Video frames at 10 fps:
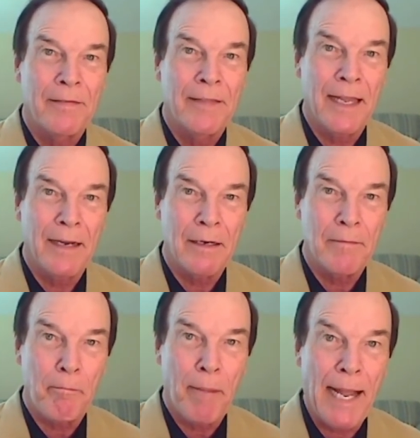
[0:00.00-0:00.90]
that
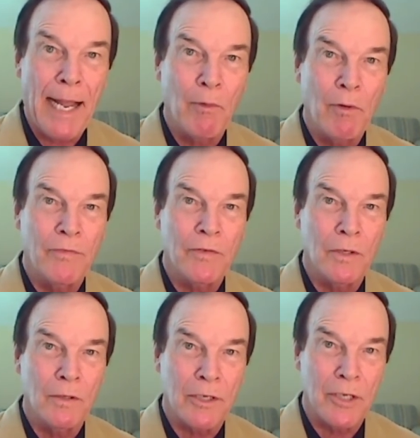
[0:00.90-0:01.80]

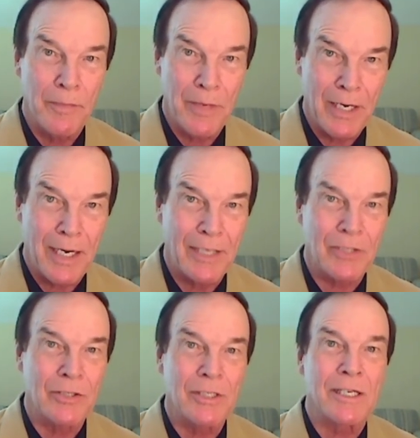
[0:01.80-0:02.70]
powerful communication